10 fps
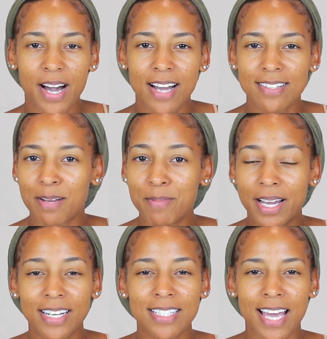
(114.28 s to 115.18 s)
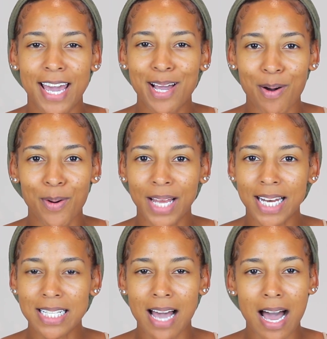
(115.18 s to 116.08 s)
guys, I'm not gonna take a whole
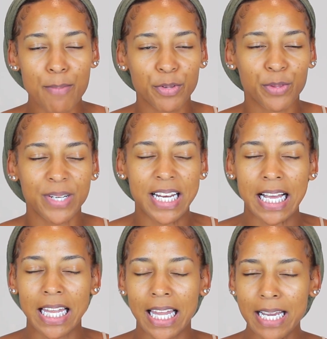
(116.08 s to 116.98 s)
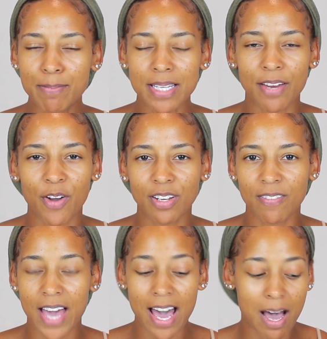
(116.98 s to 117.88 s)
lot of time with reading claims and all
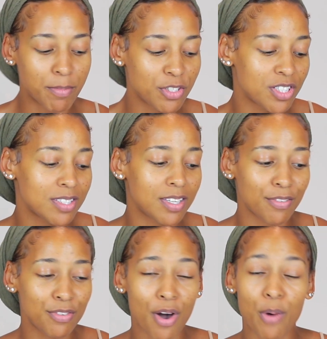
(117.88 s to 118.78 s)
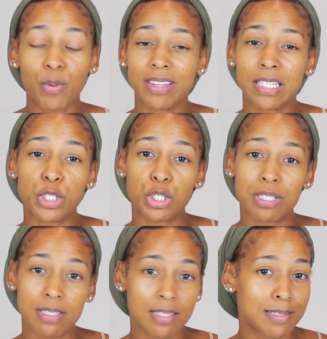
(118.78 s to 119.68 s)
of that. I'm gonna just give y'all what the
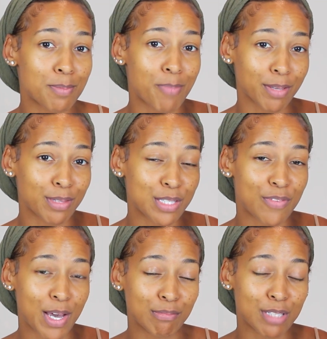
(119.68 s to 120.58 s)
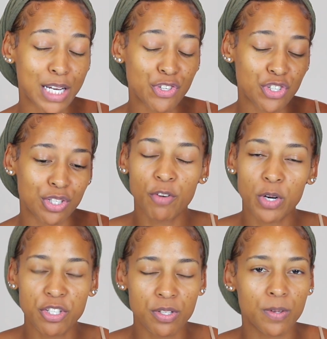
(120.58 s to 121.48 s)
gist is about this foundation. Of
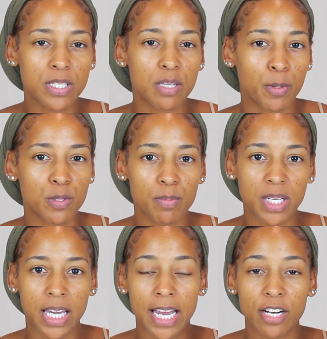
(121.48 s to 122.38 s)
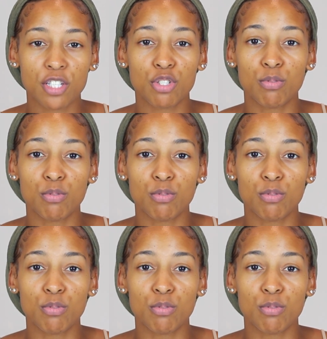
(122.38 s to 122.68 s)
course, you know it's supposed to be catered